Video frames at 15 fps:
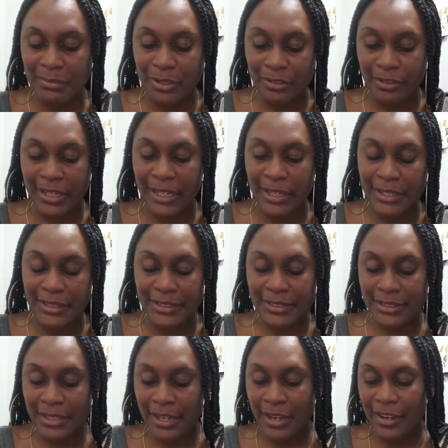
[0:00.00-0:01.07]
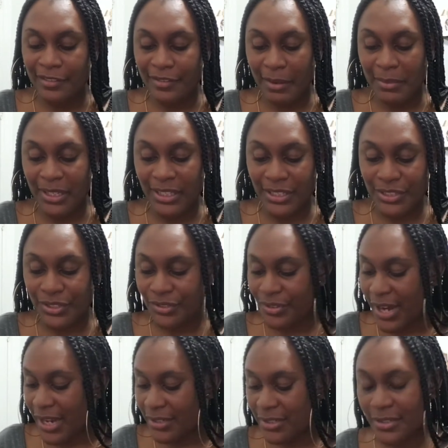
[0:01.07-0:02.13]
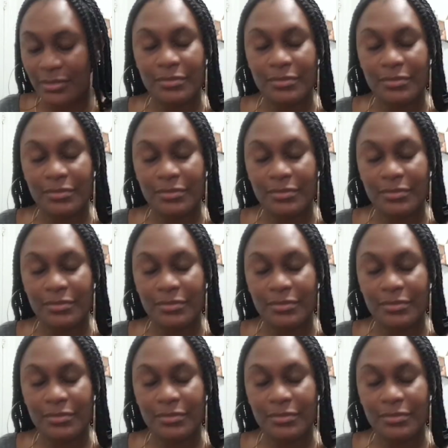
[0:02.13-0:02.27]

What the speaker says: Marais from in the trash.